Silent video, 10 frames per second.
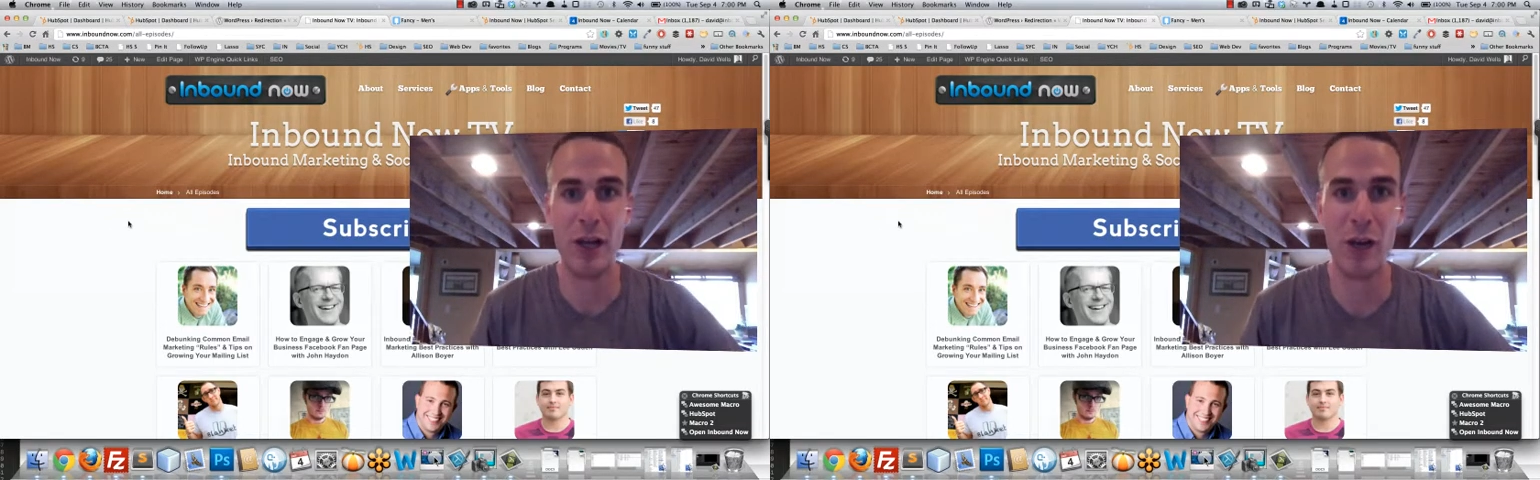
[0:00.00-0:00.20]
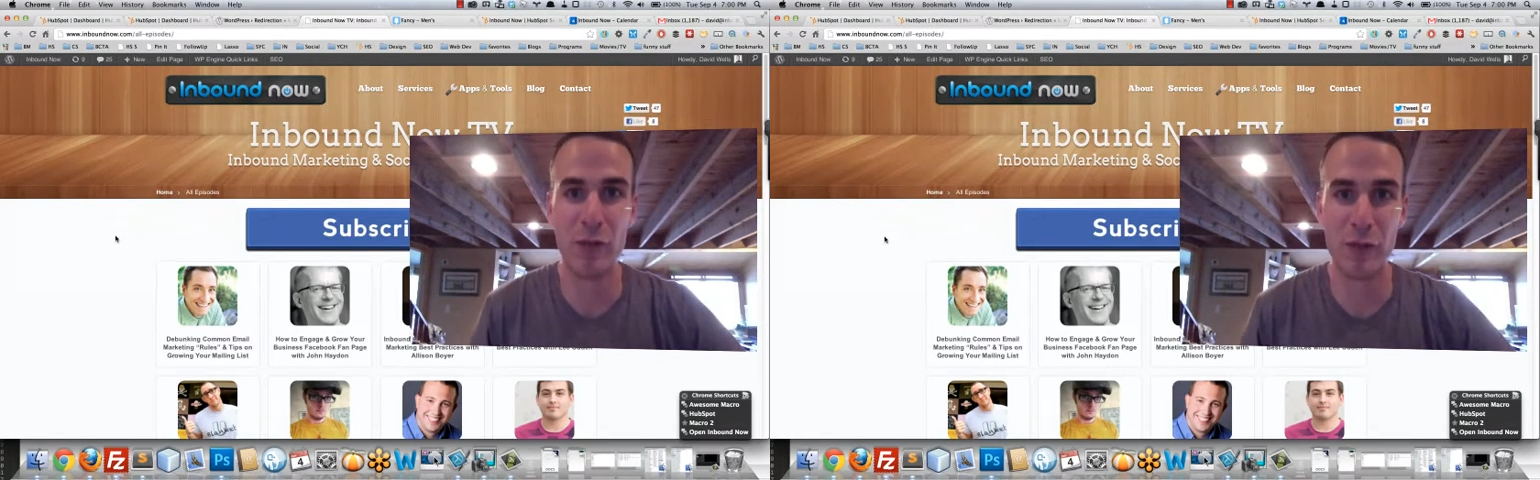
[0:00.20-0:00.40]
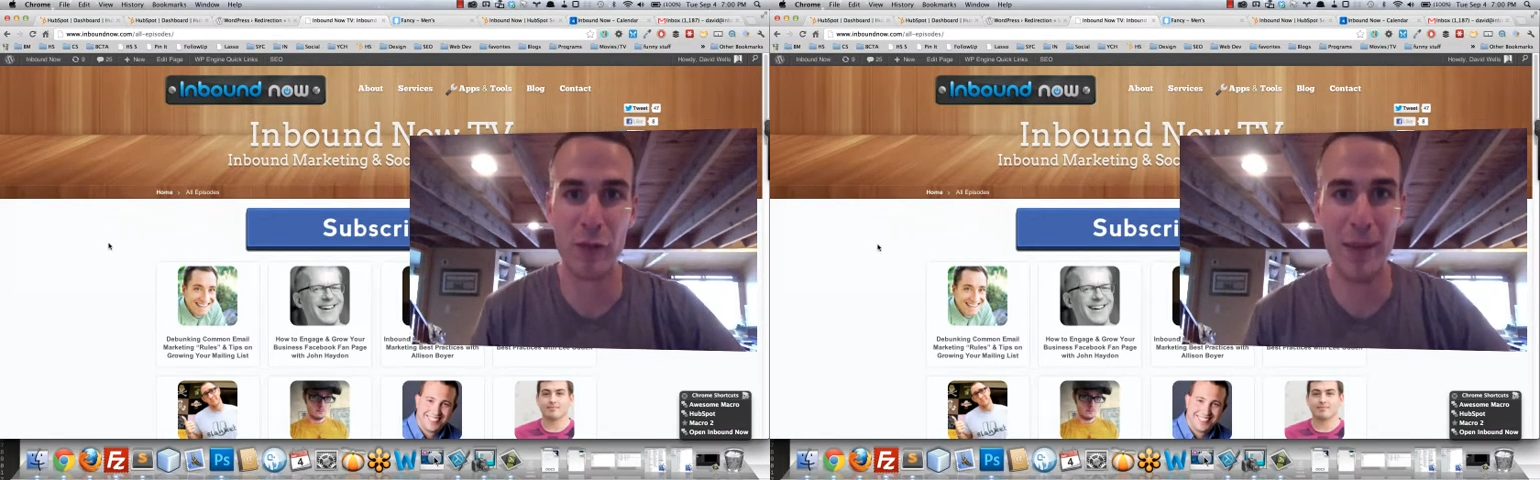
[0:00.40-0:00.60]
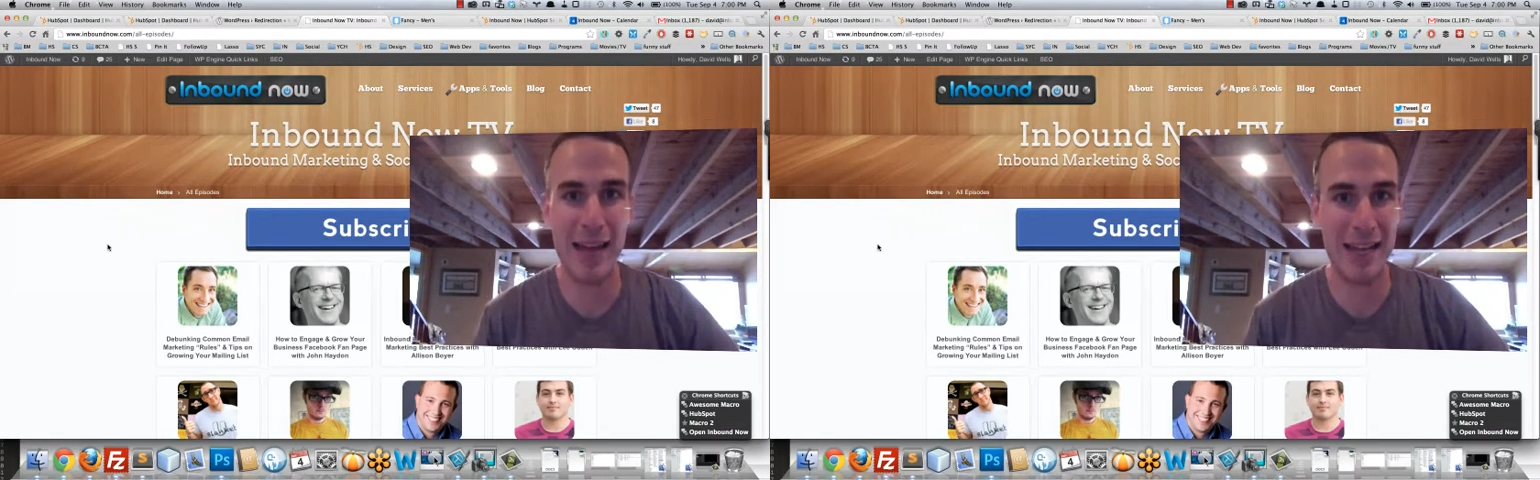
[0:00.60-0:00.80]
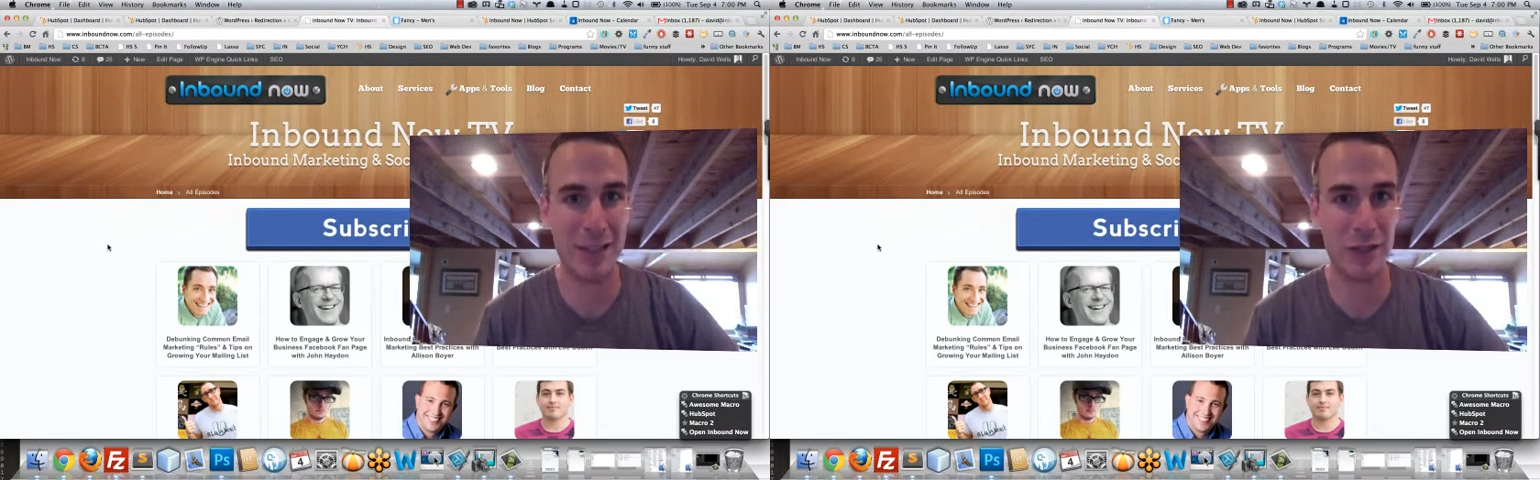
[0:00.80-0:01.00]
over the
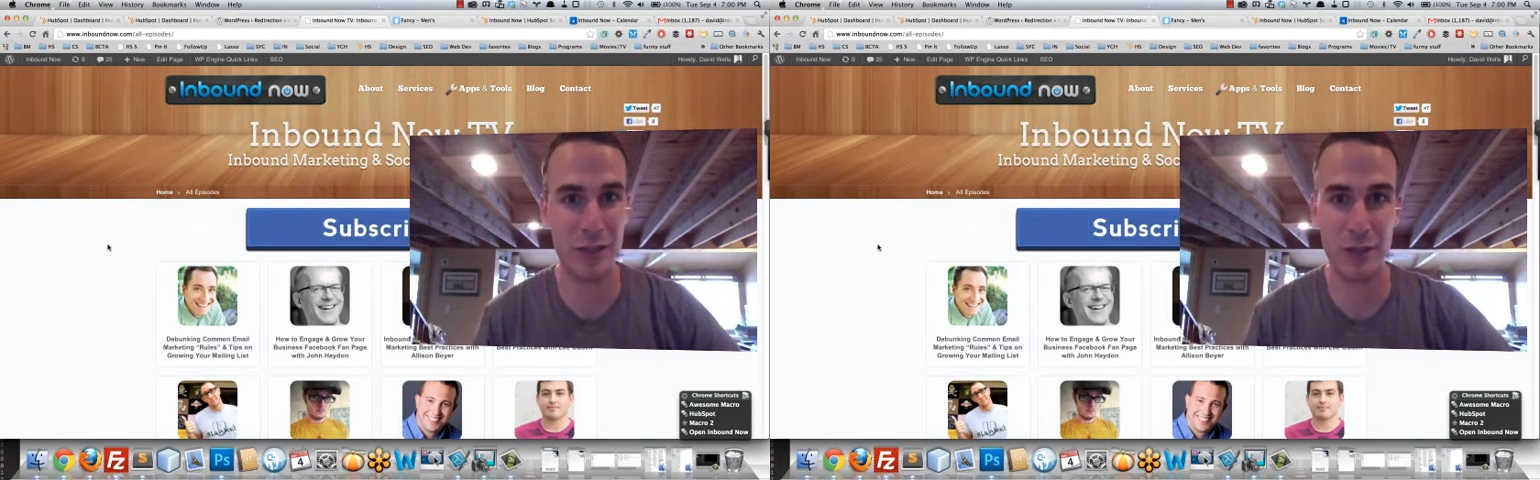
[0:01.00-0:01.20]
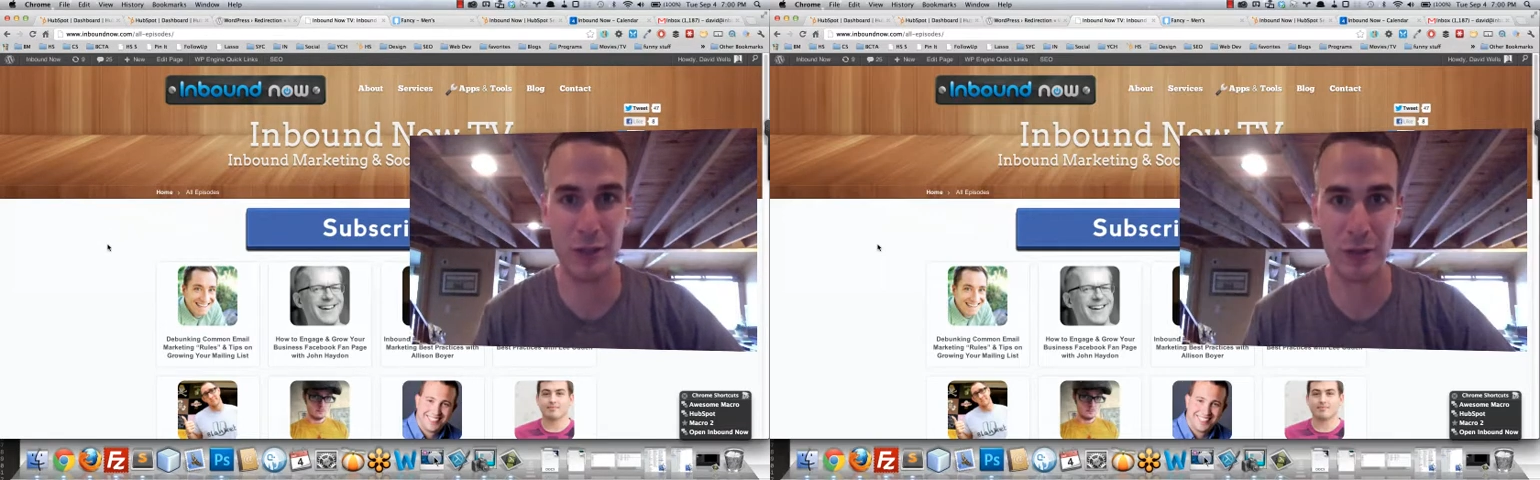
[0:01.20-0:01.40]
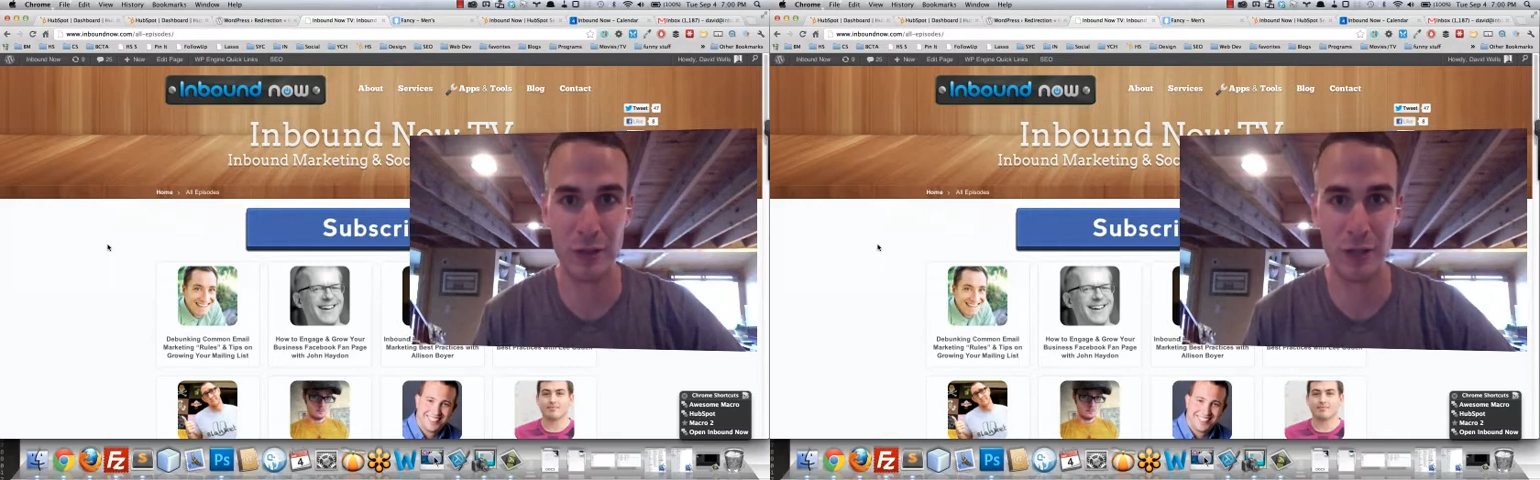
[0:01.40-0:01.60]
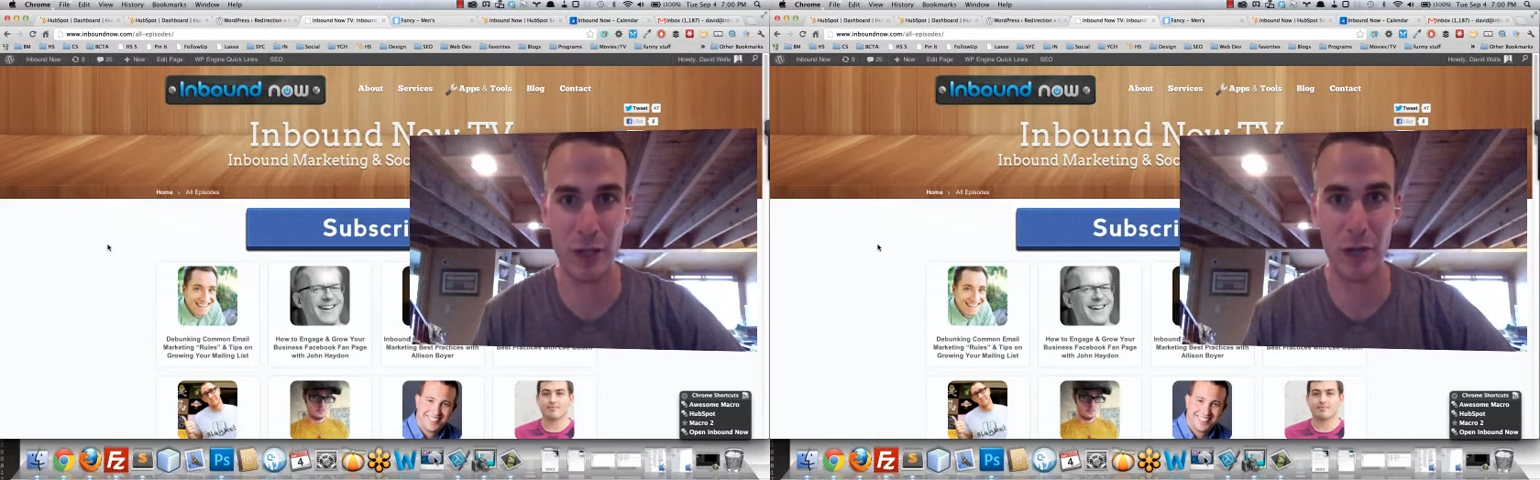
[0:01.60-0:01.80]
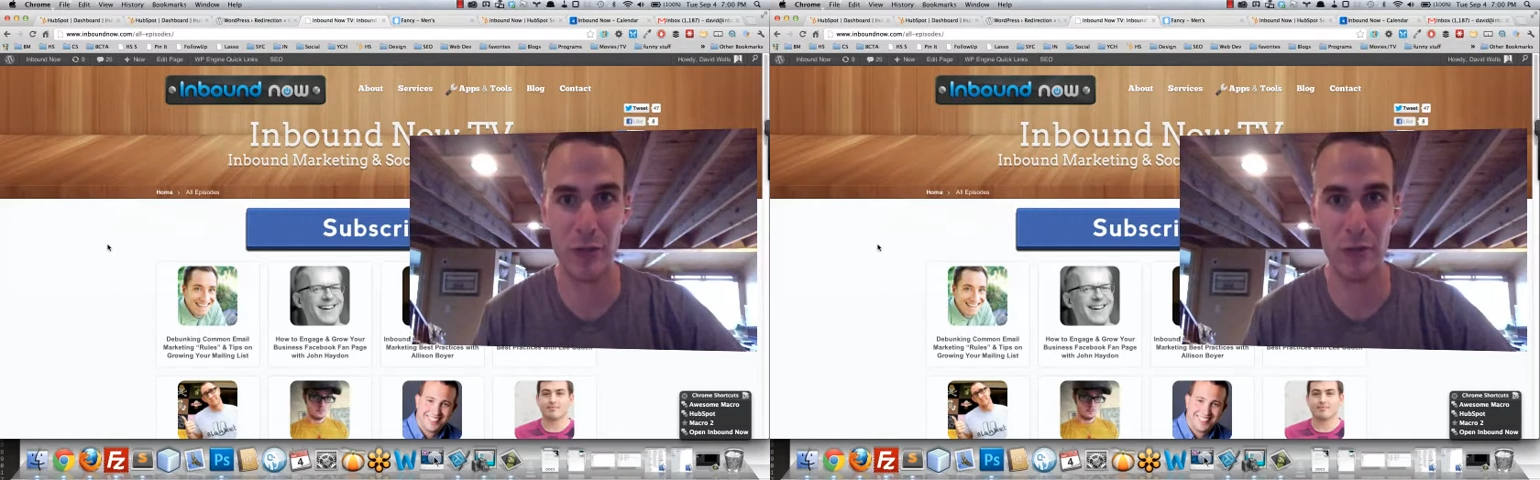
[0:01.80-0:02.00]
past year or
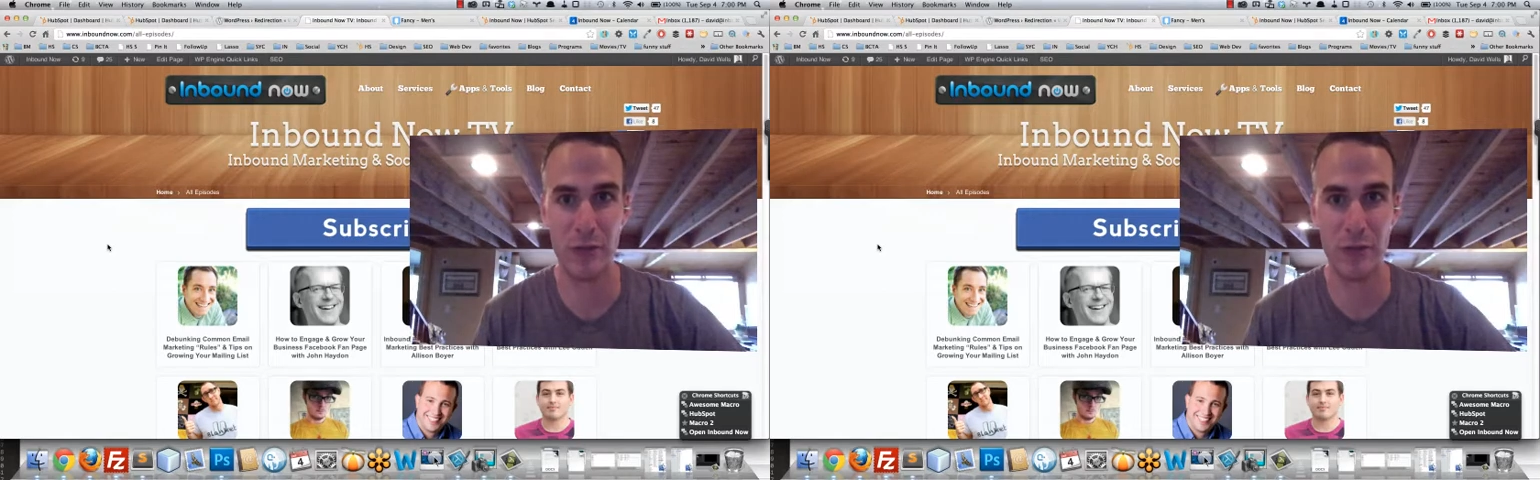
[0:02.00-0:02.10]
so.